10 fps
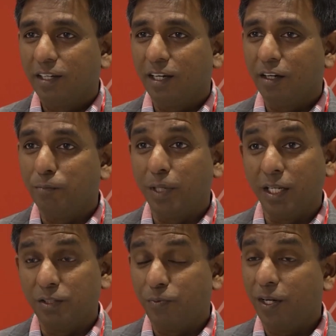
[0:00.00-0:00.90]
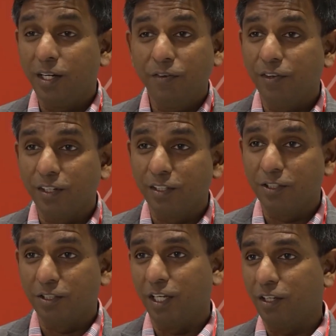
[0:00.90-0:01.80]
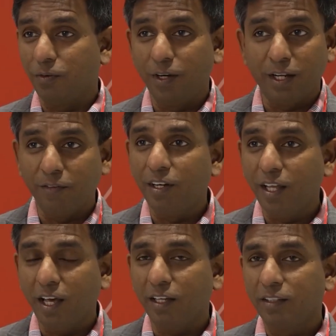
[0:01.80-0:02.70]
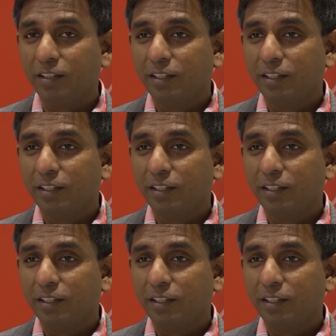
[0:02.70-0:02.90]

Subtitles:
But it's very difficult to take your weight every day.